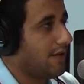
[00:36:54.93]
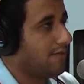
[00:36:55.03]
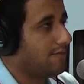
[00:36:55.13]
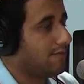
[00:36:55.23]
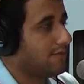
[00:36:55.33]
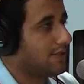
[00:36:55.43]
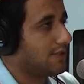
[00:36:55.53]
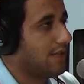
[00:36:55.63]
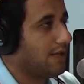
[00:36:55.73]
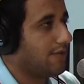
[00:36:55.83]

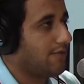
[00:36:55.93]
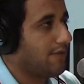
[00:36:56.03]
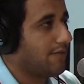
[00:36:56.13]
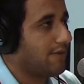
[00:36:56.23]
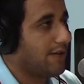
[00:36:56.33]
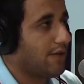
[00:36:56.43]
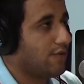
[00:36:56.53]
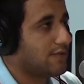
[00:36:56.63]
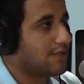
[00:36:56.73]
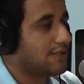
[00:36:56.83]
I don't remember that I
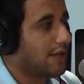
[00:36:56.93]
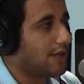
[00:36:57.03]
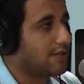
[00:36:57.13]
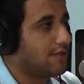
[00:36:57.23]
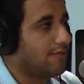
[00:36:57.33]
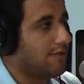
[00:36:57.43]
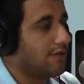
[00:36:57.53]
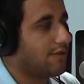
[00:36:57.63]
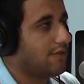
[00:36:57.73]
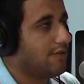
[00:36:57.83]
was stuck
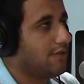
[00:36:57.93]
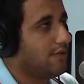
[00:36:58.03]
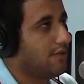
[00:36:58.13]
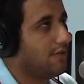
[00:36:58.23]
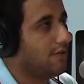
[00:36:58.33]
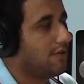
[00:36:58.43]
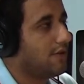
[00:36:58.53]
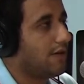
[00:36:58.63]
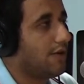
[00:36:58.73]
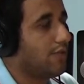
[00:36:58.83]
somewhere,
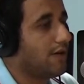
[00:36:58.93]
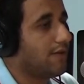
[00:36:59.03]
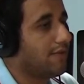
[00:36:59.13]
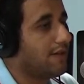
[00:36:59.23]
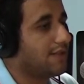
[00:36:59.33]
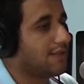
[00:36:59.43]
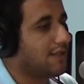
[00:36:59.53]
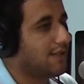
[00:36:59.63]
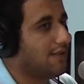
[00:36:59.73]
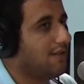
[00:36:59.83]
or I wake up the next
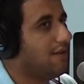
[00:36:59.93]
thing.